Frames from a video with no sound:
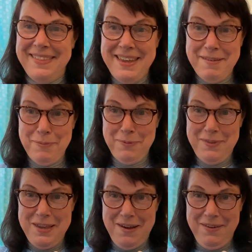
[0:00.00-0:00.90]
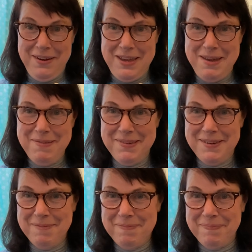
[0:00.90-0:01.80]
this was the yarn I
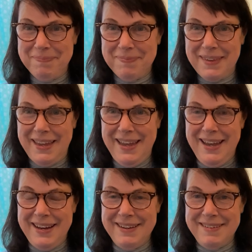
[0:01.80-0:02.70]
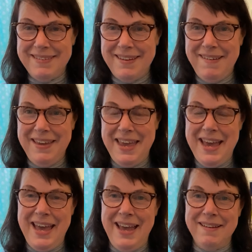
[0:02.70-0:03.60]
used, and I
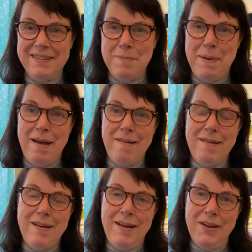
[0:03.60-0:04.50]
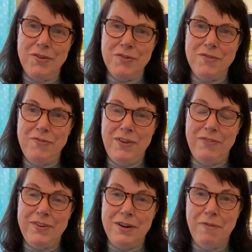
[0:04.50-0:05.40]
had about
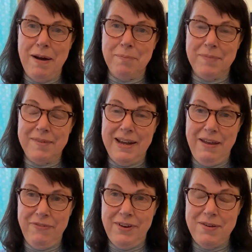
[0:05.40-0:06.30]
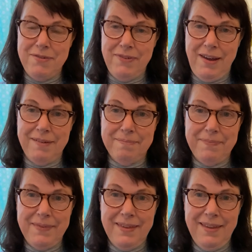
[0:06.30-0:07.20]
150 grams left over.
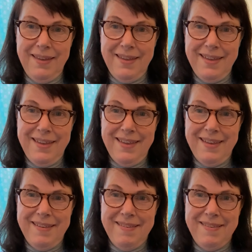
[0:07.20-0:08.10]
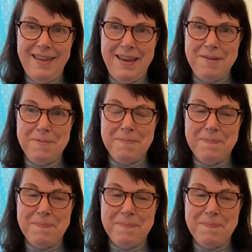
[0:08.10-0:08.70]
So